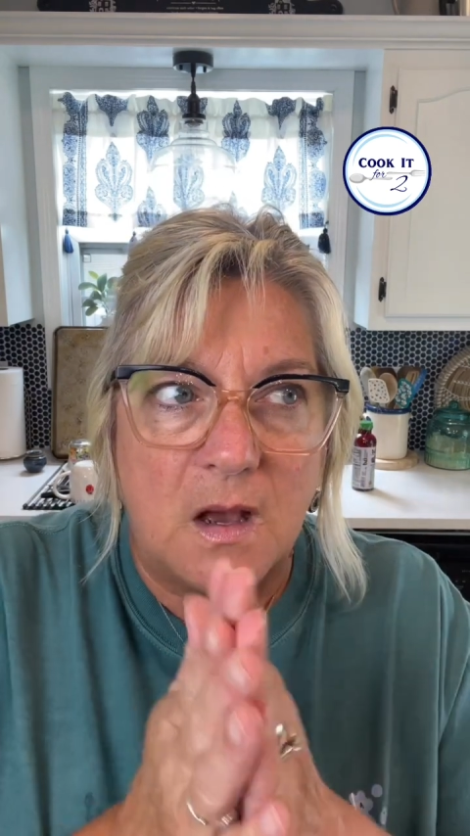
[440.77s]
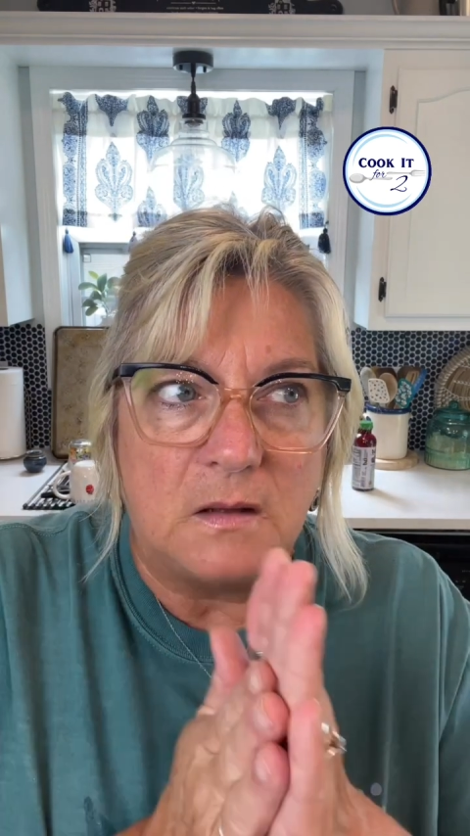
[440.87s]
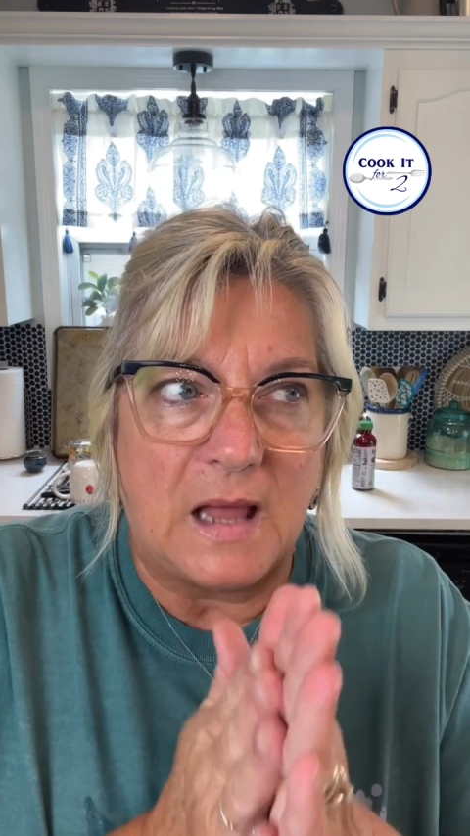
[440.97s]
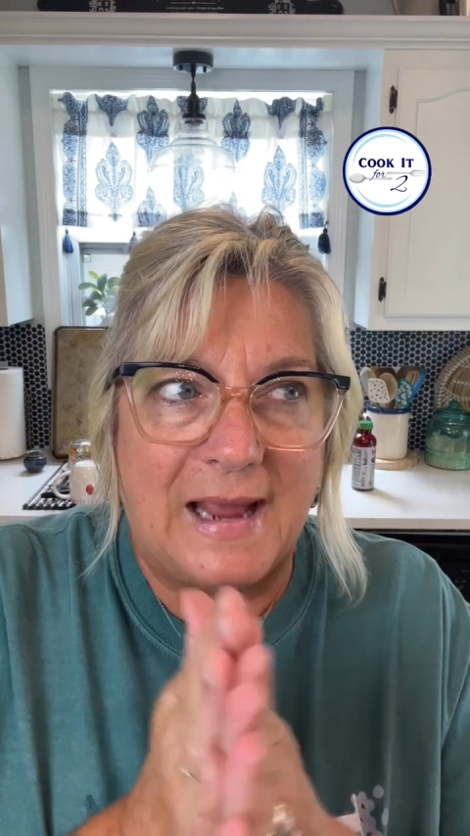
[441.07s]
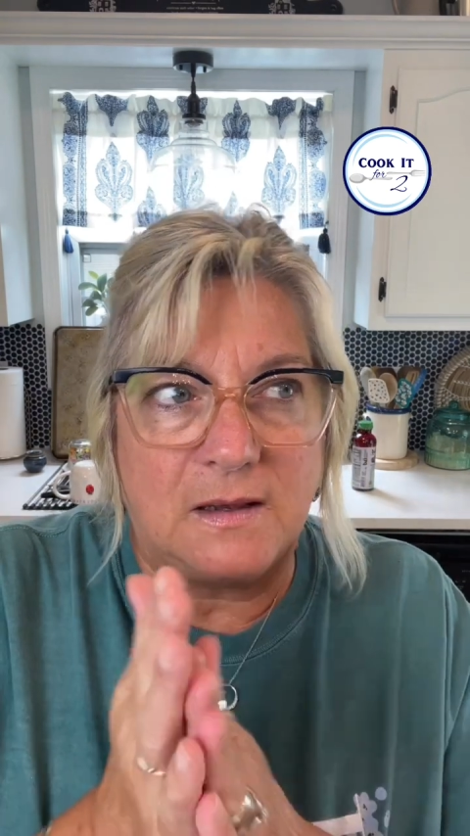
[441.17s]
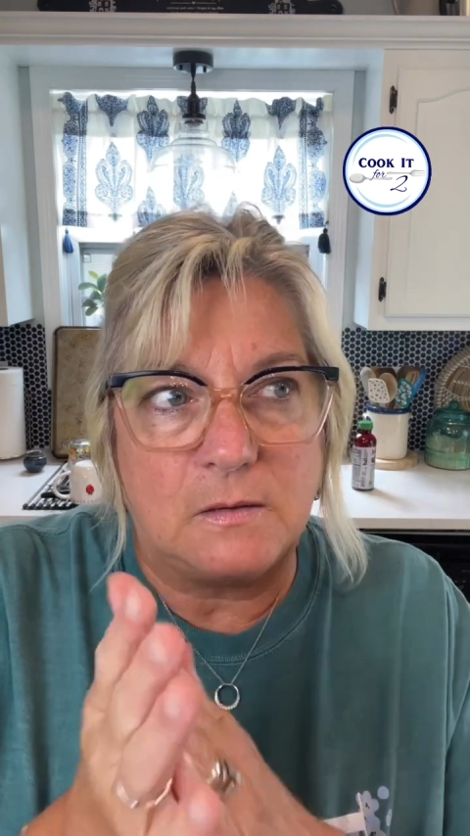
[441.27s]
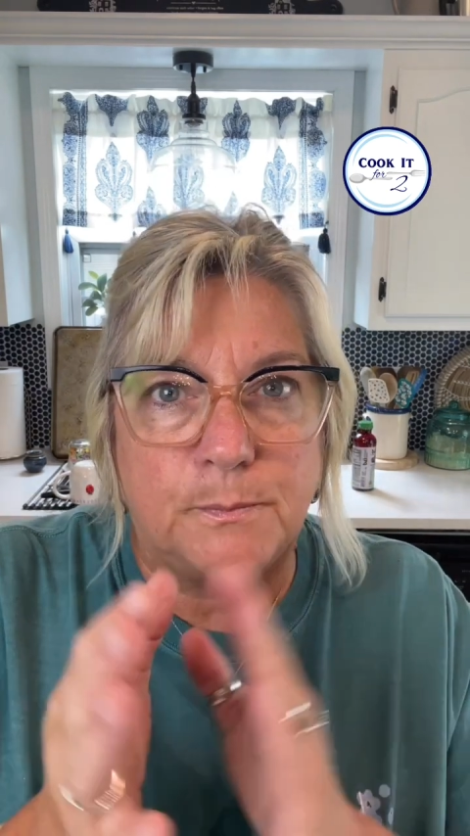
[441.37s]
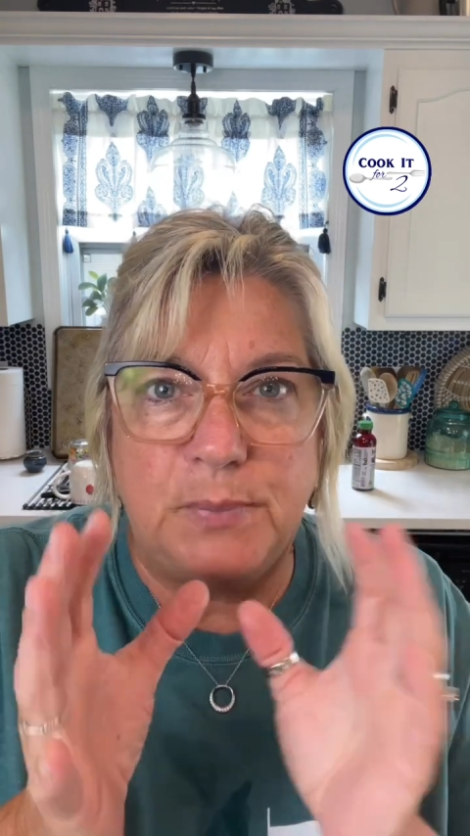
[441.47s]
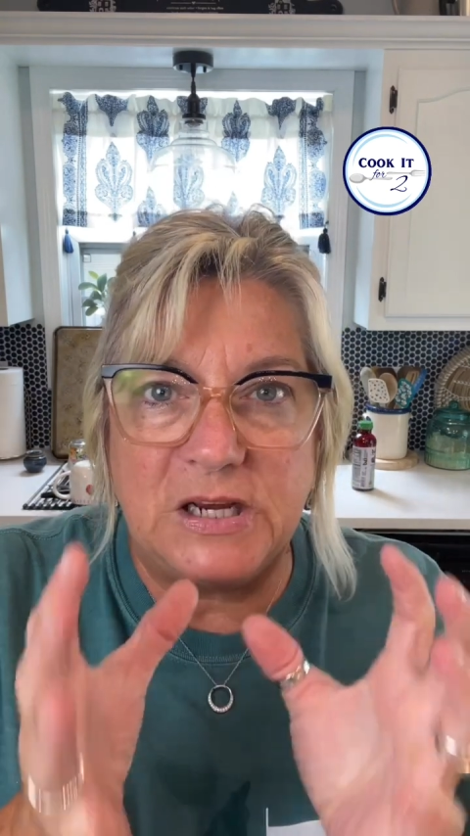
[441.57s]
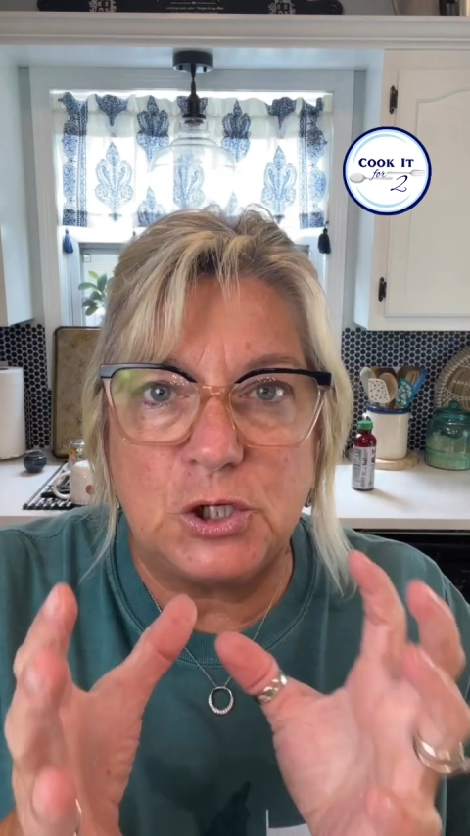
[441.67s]
like
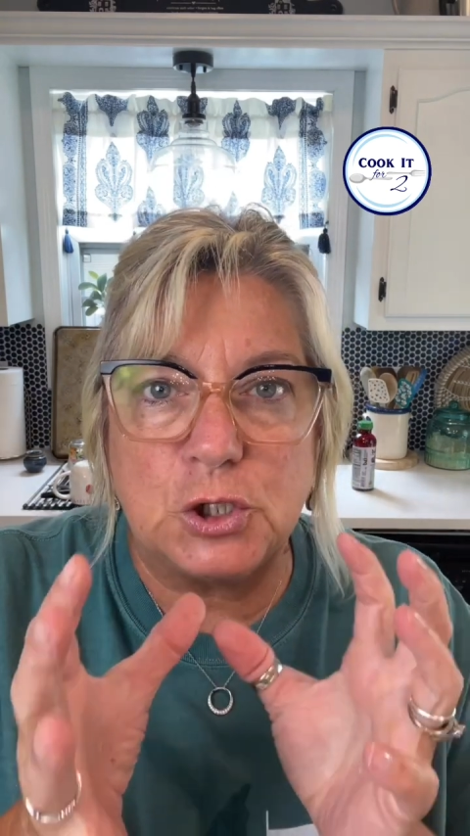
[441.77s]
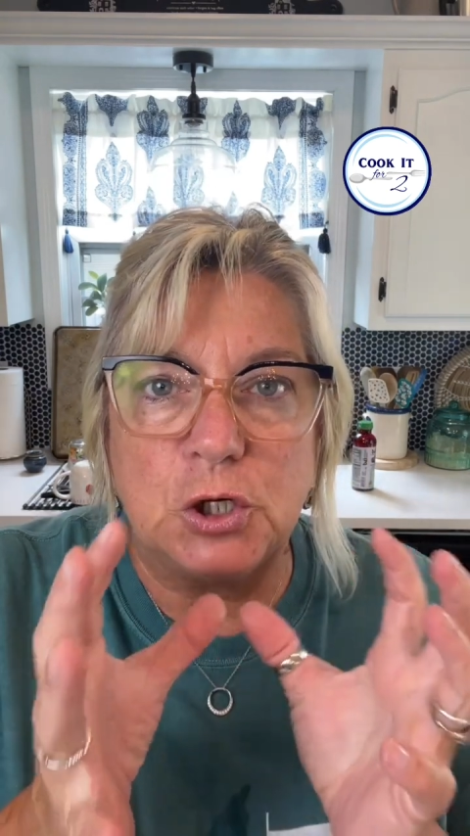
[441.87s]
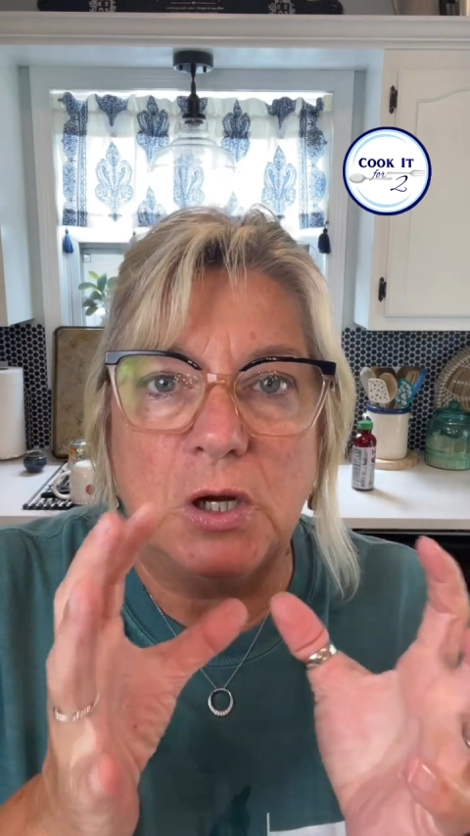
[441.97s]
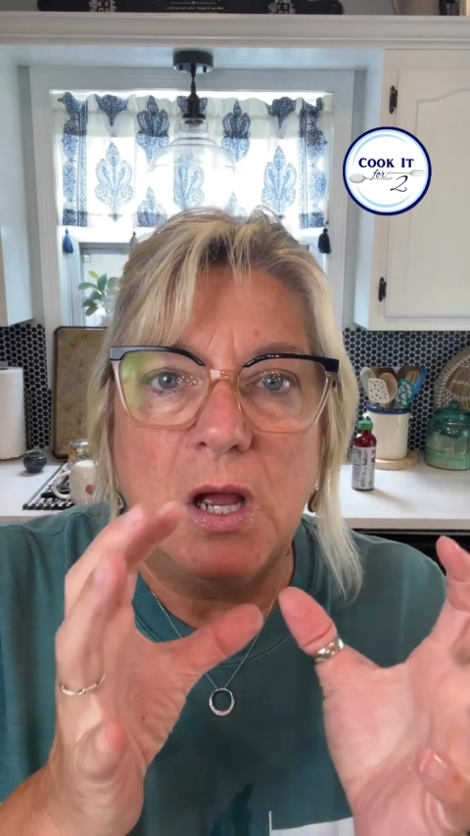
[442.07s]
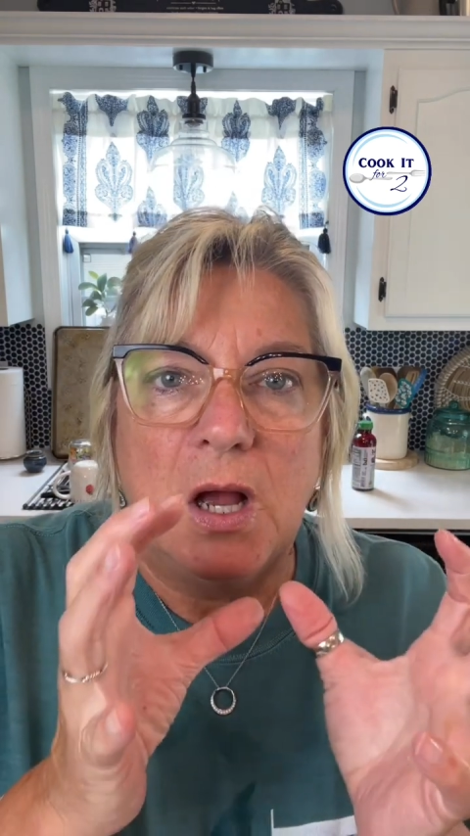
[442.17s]
picture